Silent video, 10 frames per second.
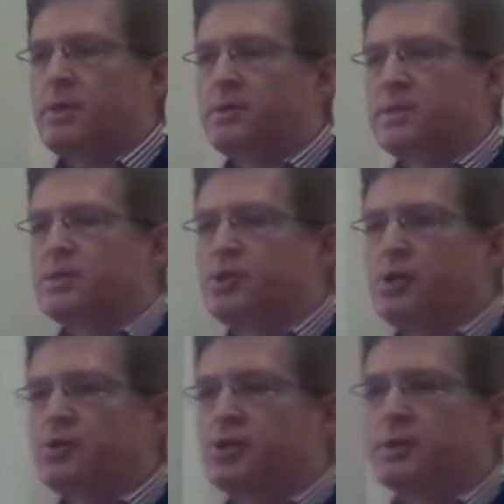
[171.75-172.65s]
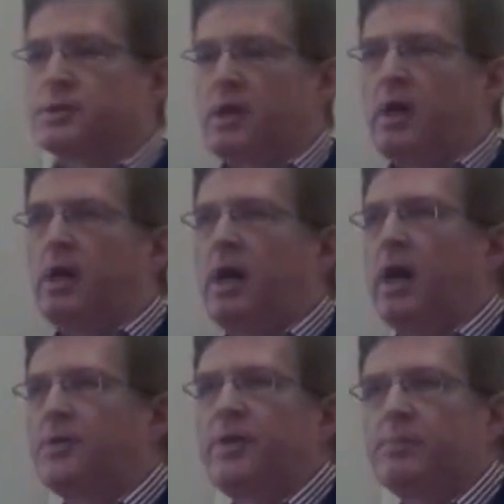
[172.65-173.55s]
those institutions are
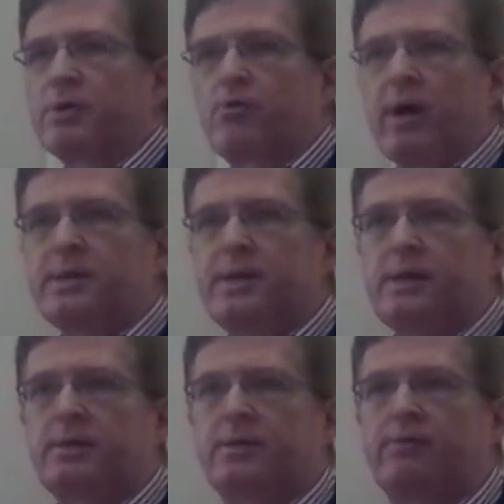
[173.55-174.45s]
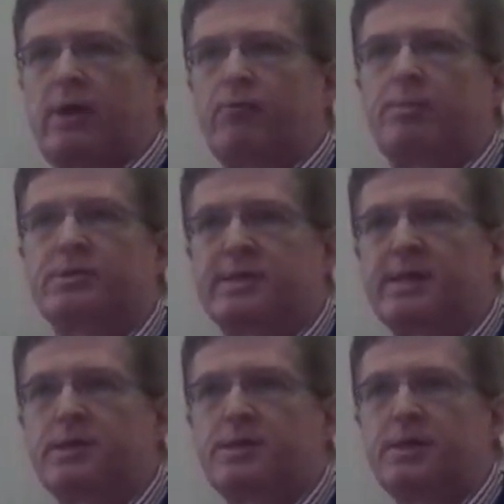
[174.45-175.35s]
undemocratic, they're
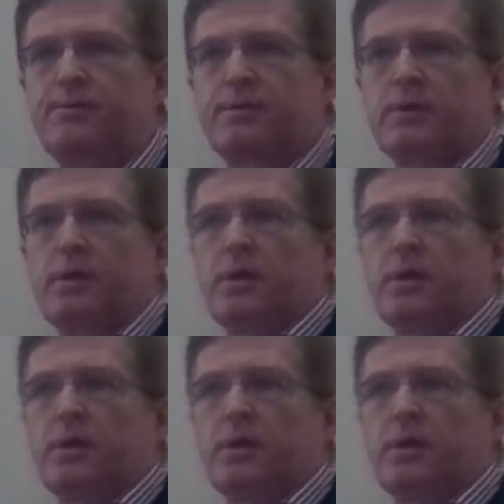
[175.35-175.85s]
unrepresentative,